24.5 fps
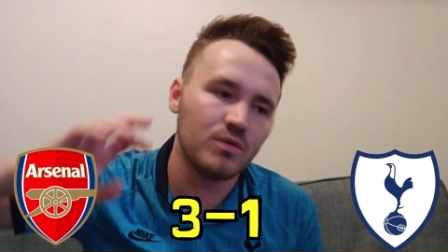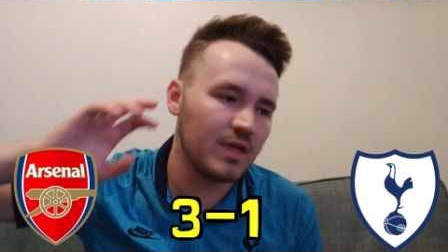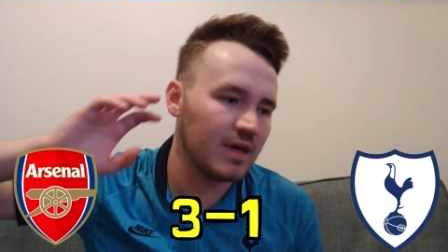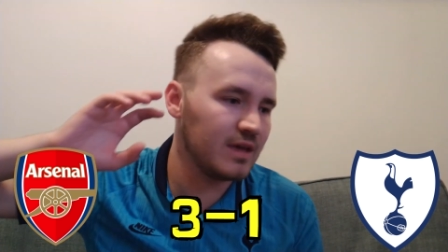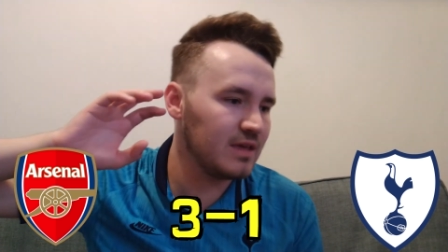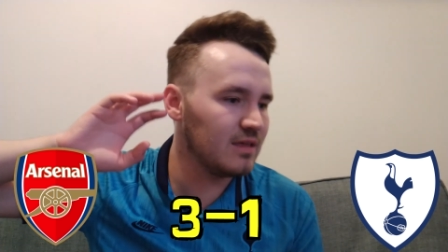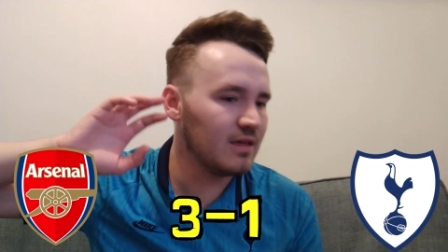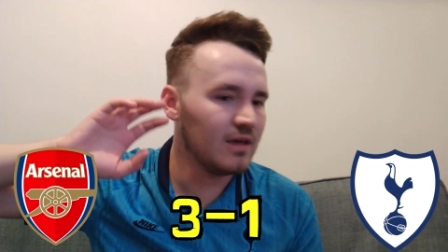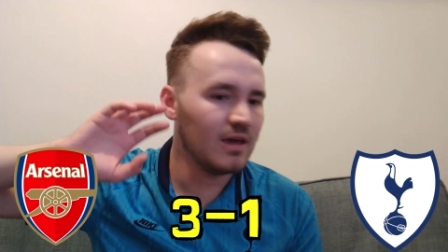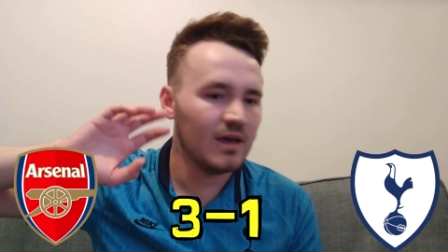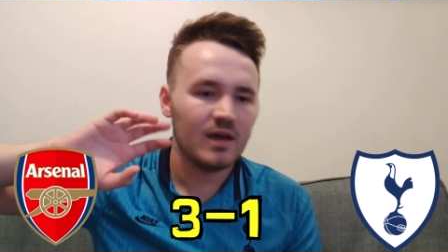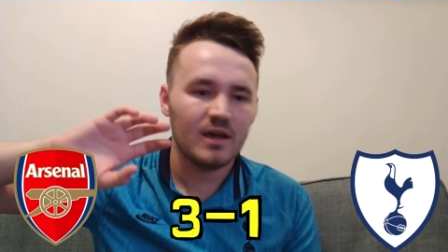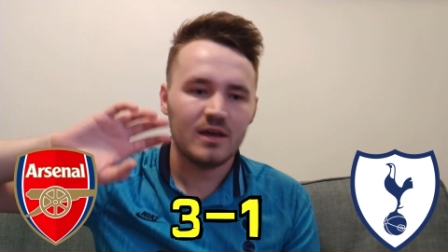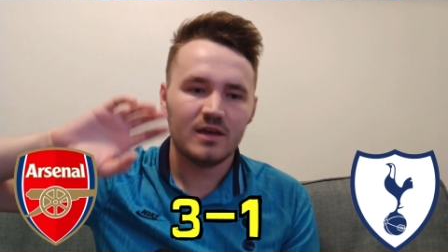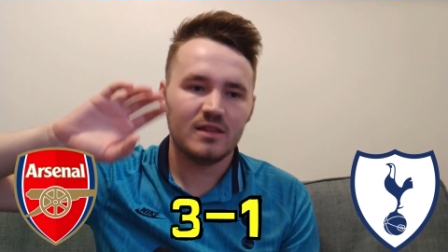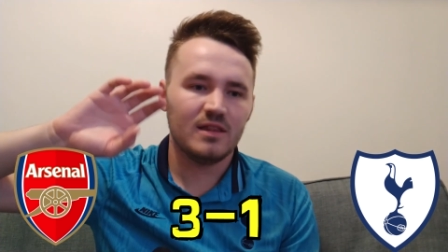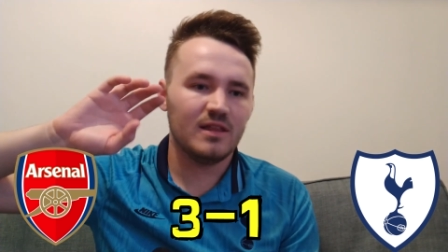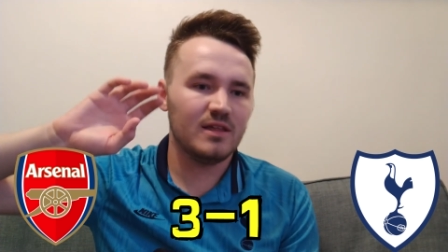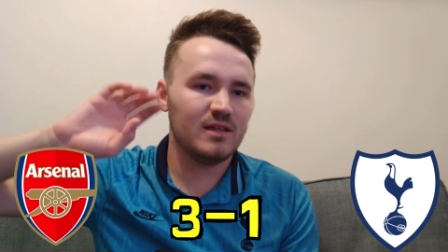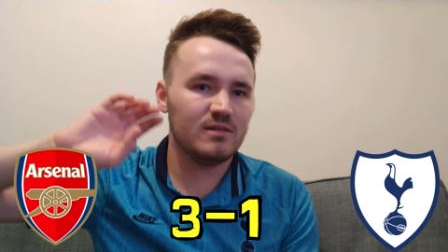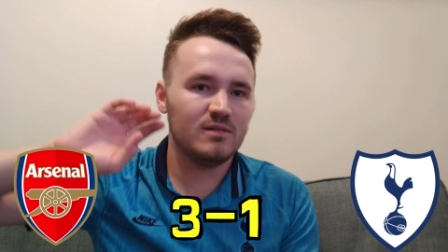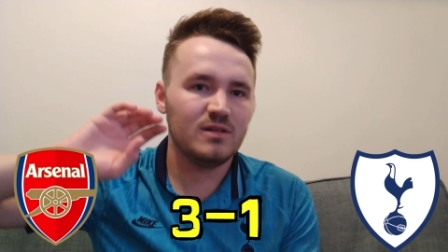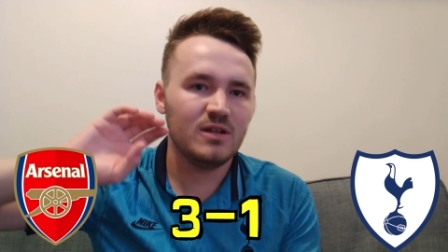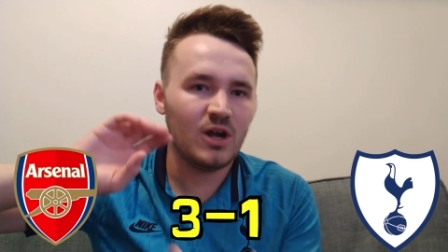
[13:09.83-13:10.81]
They,
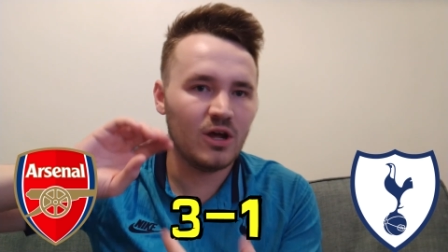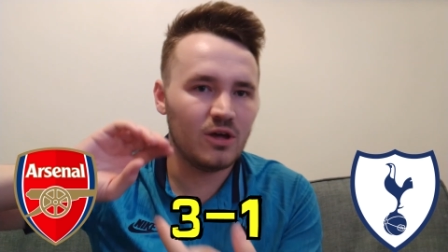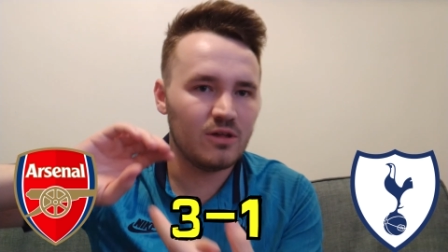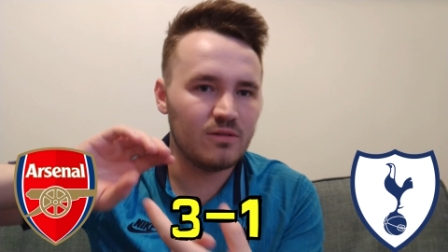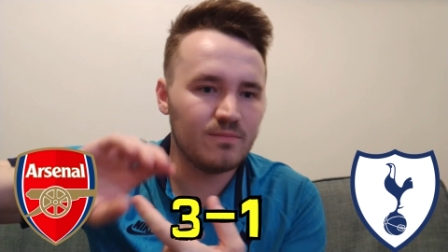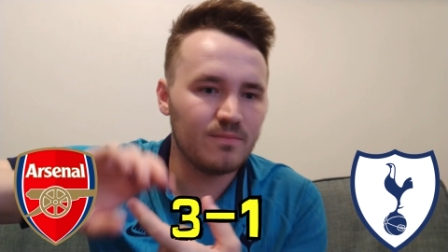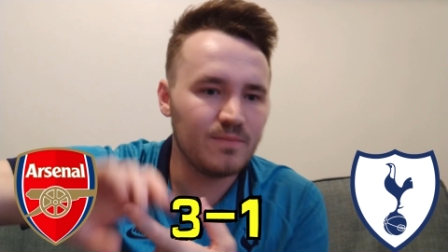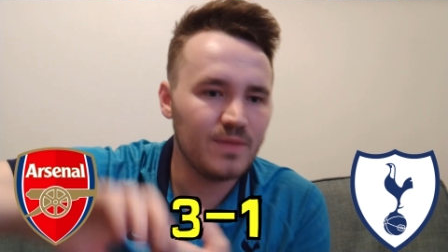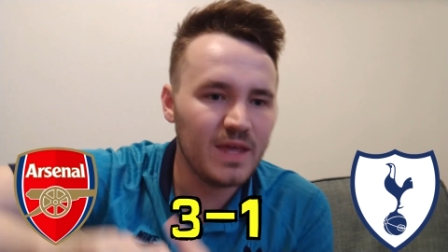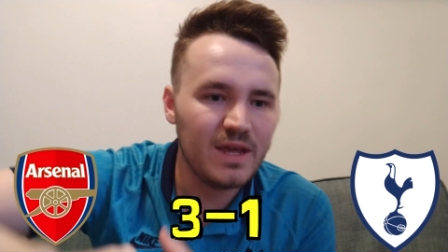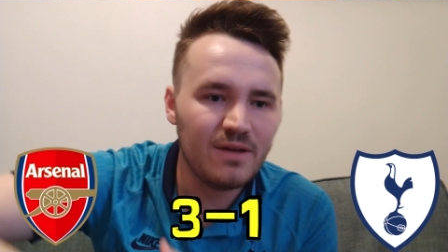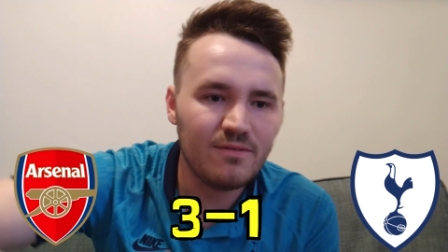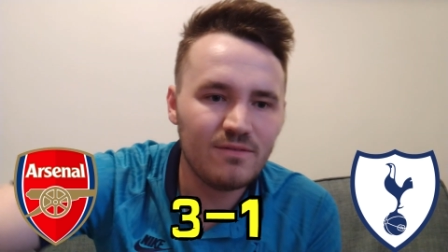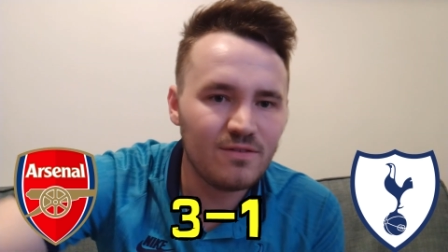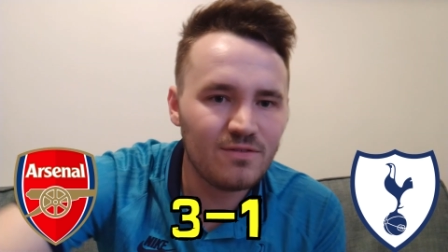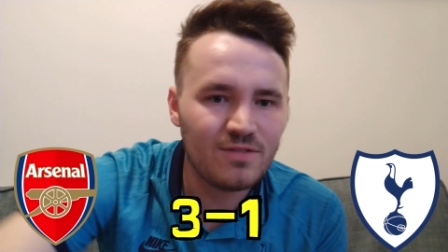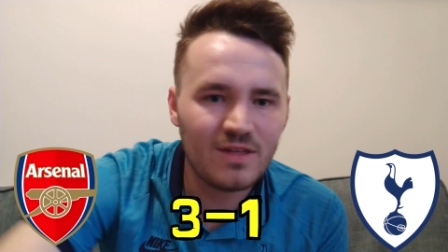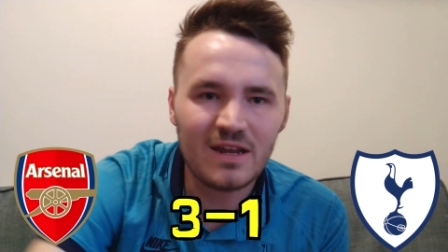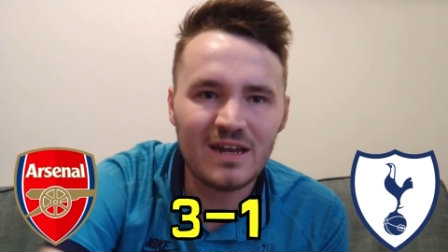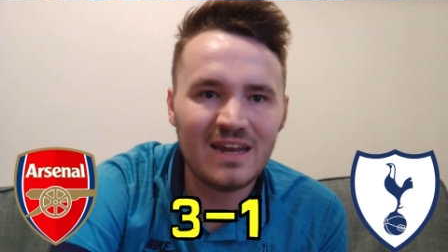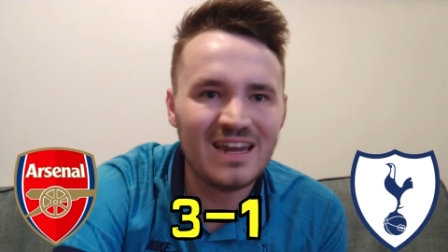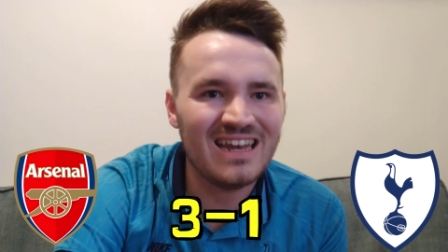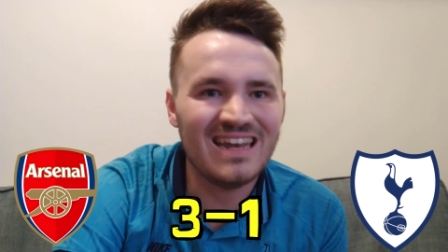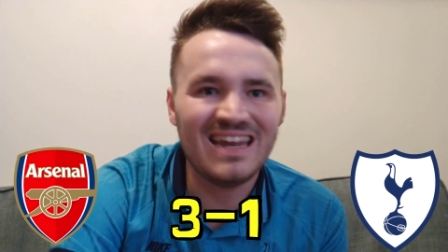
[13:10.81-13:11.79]
they you know, even if
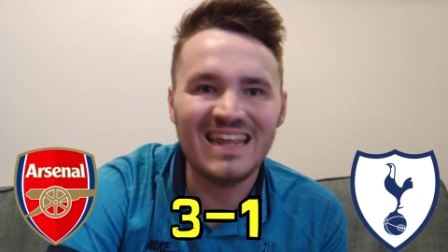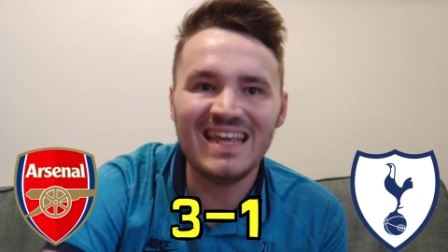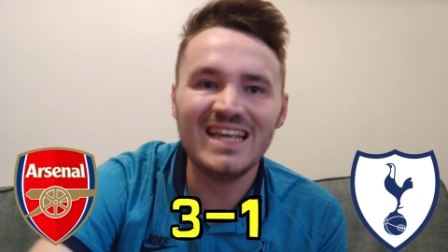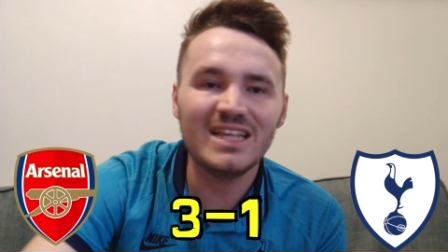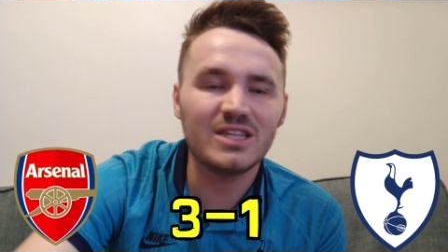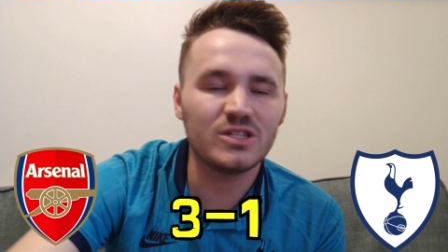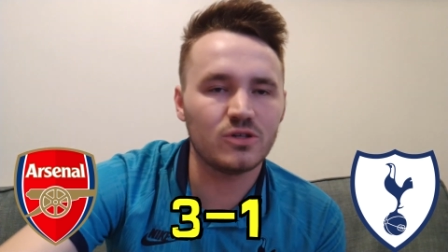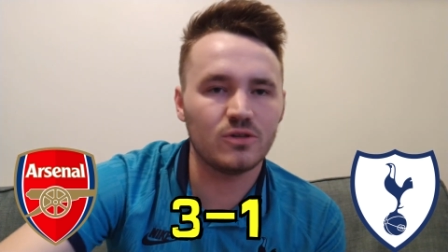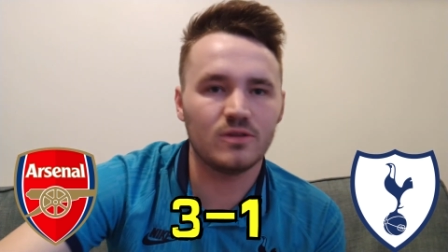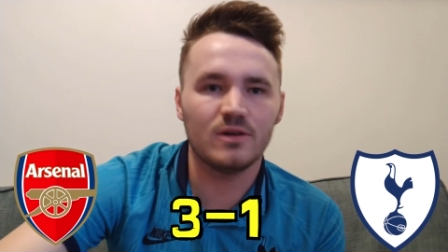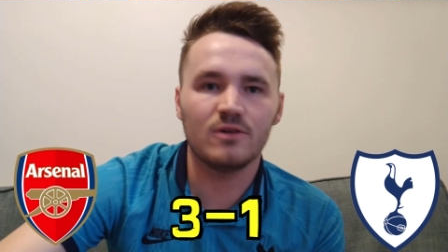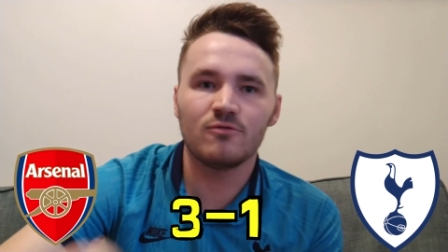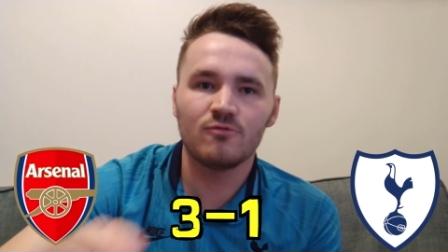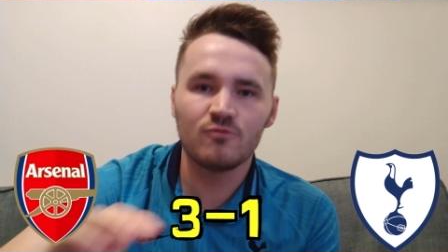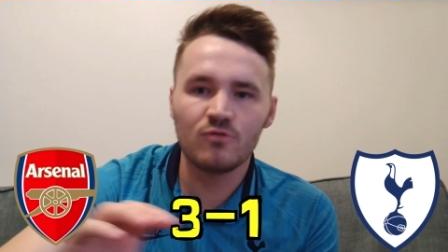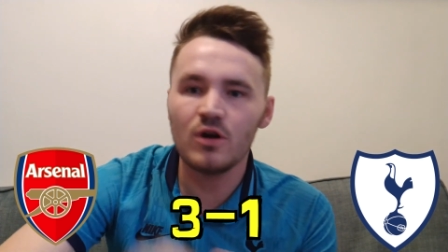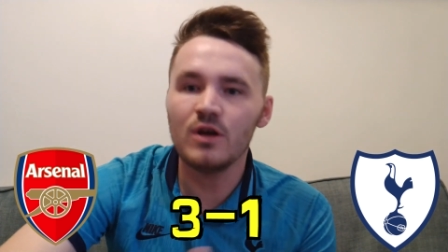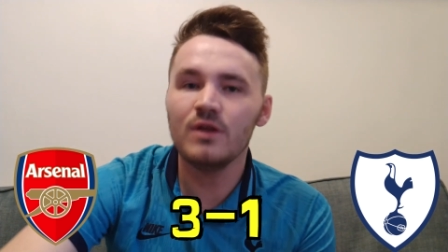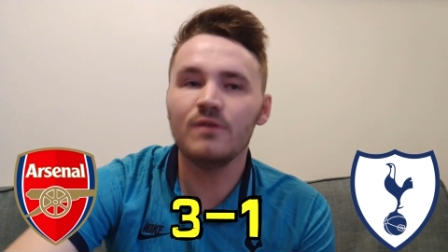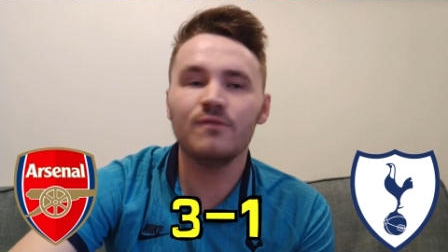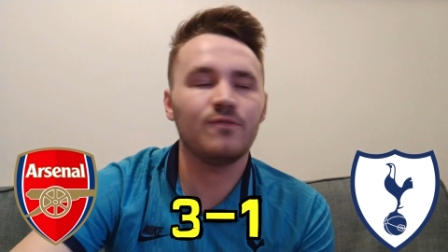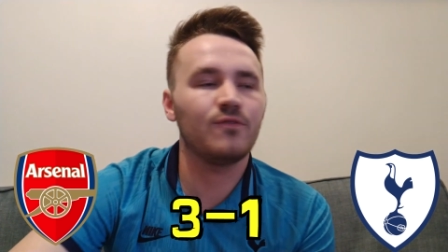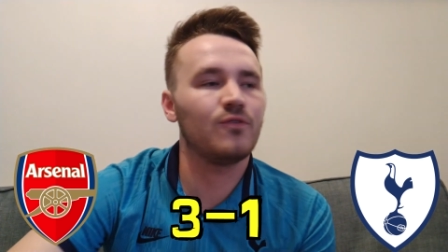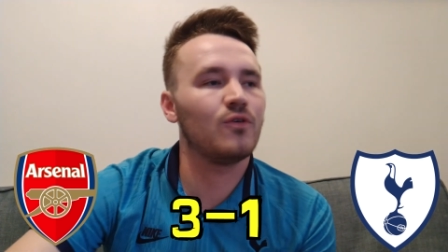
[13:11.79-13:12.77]
they didn't need to, they were
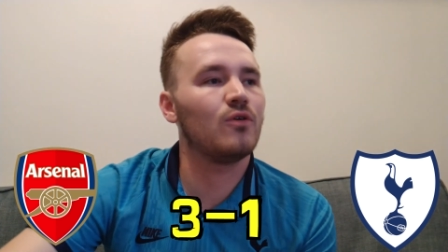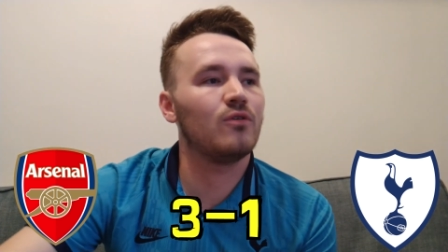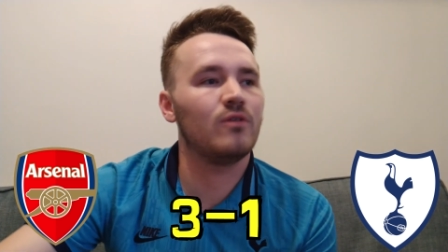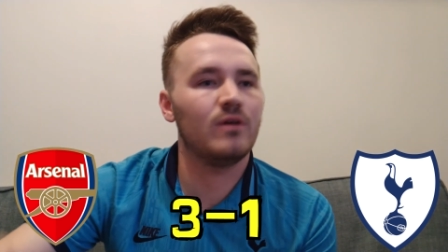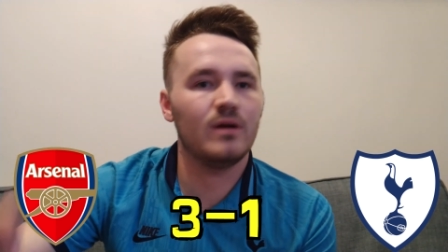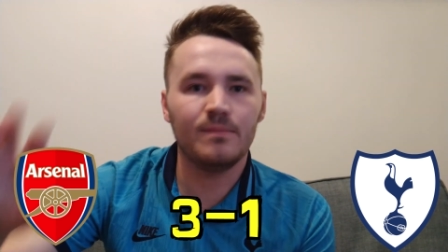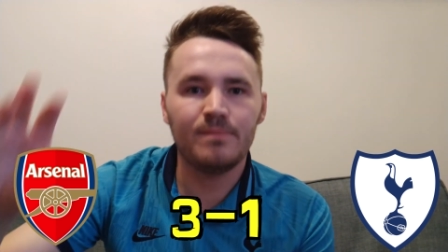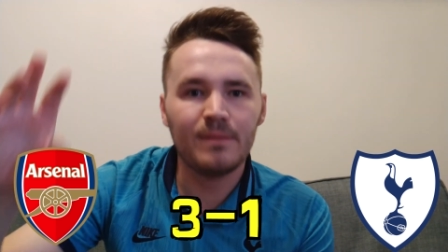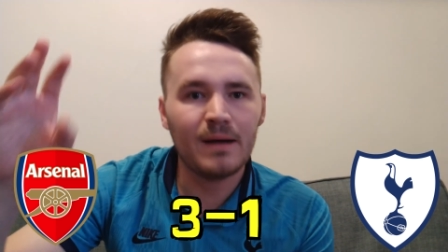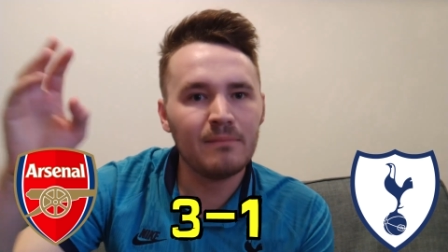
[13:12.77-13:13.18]
running for it.